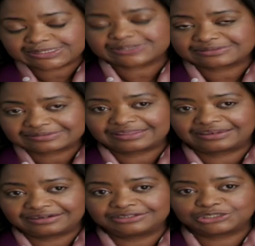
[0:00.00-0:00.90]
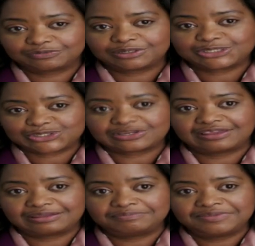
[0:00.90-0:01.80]
and say racist
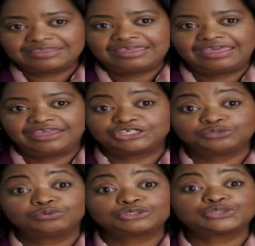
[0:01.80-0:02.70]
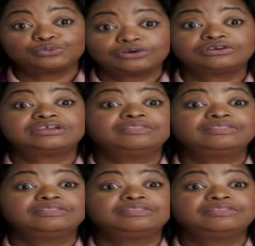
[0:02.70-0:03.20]
if you're not going out and supporting the